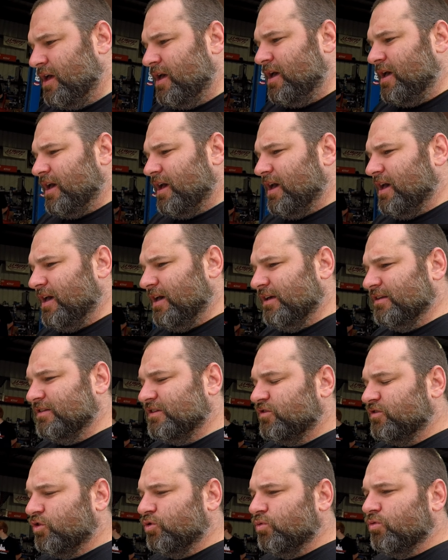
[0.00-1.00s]
is
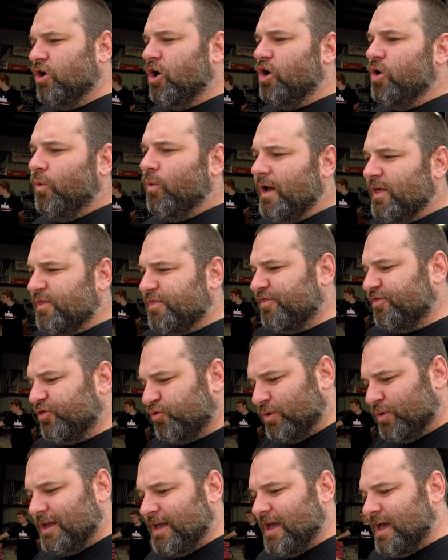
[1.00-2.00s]
to go with
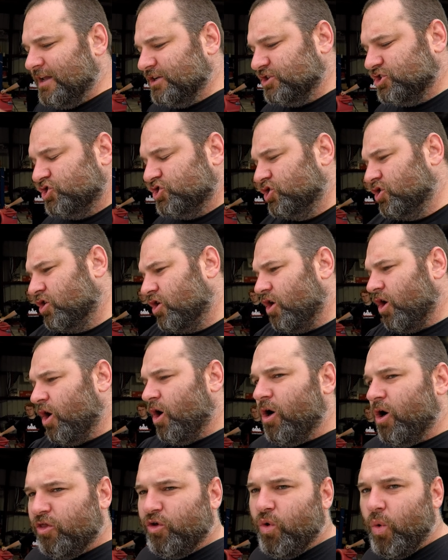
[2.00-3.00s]
3-inch
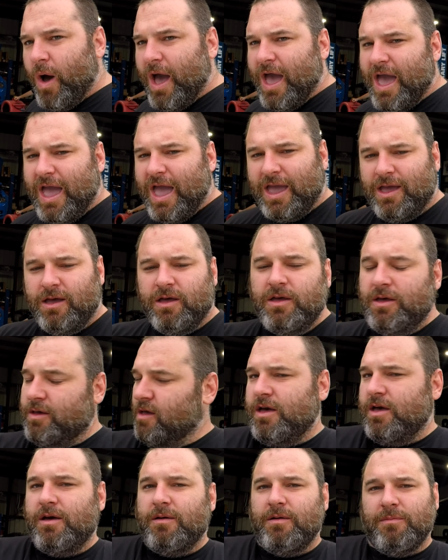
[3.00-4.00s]
all the way.
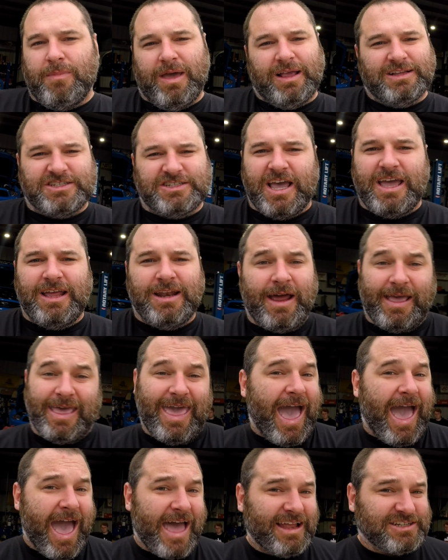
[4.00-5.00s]
Maintain the
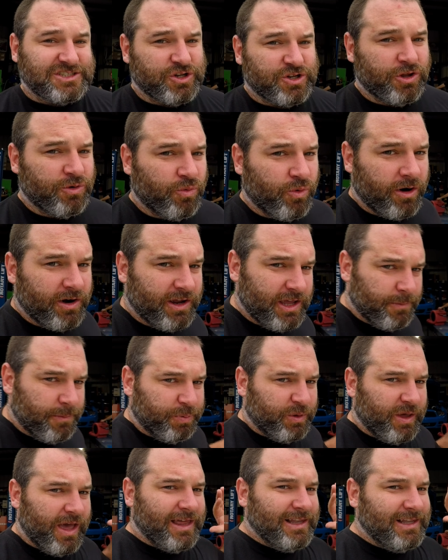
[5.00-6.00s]
cat so that we're
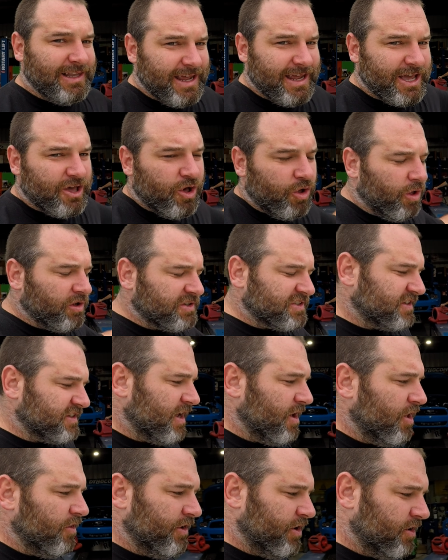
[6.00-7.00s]
EPA legal
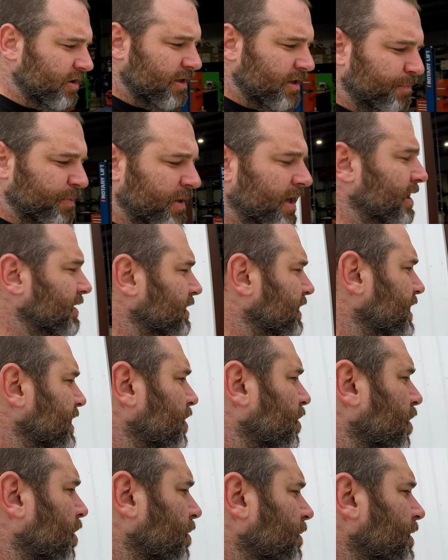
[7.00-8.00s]
still, that you're EPA
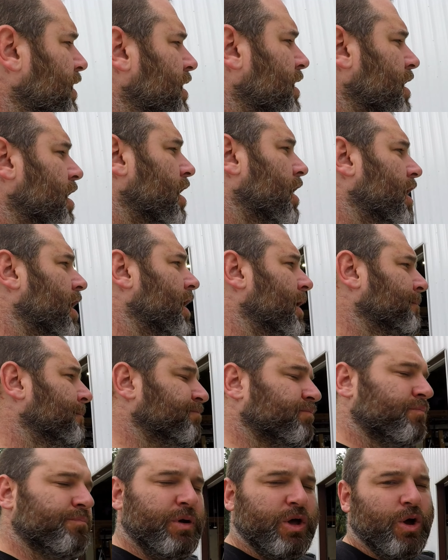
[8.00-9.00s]
legal,
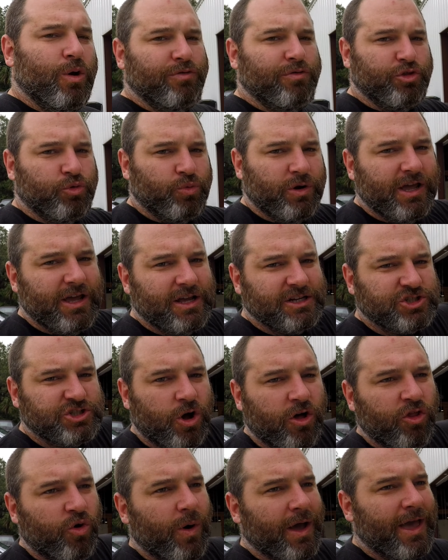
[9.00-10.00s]
but go 3-inch
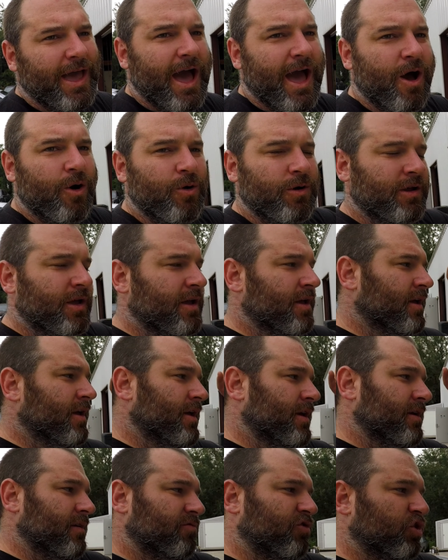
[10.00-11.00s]
all the way out
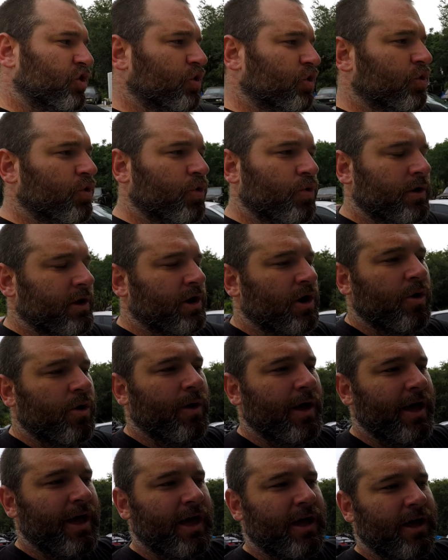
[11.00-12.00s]
to, you know,
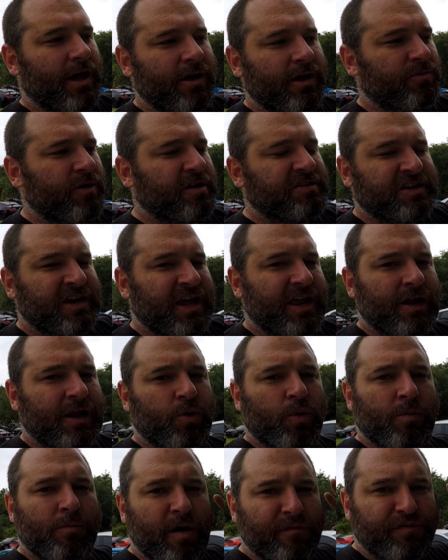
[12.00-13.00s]
a resonated
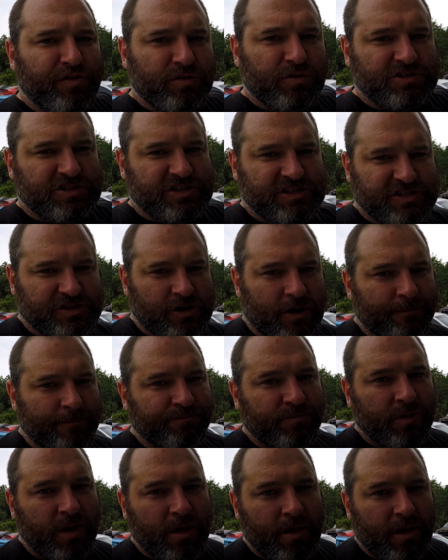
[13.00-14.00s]
or muffler system.
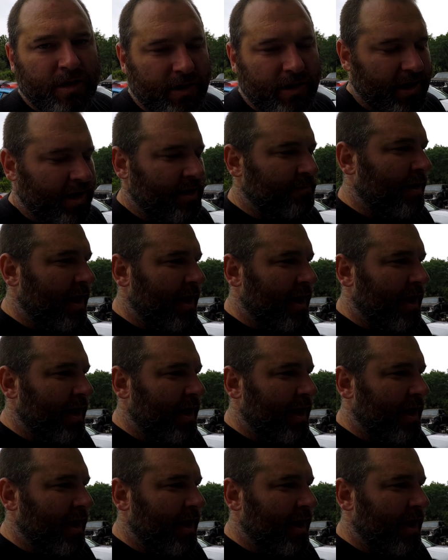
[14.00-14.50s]
In my